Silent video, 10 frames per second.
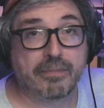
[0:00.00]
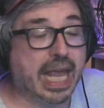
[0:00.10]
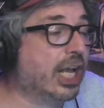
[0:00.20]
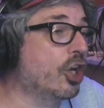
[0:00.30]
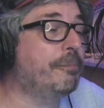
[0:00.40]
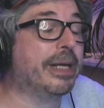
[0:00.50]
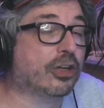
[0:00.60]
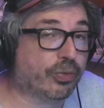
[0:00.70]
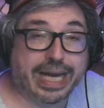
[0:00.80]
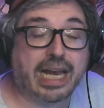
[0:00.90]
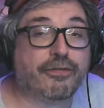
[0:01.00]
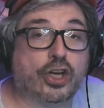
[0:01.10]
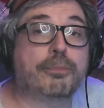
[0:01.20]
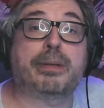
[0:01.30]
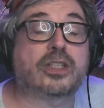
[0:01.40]
It could be creative, it
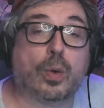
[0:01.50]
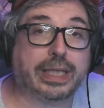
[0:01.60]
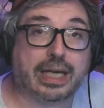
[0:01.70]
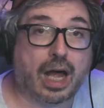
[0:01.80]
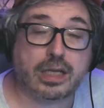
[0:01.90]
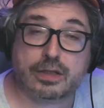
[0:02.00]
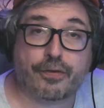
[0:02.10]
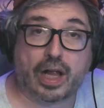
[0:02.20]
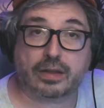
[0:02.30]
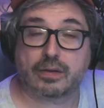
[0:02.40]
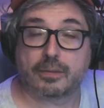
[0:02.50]
could be Tony Khan's fault.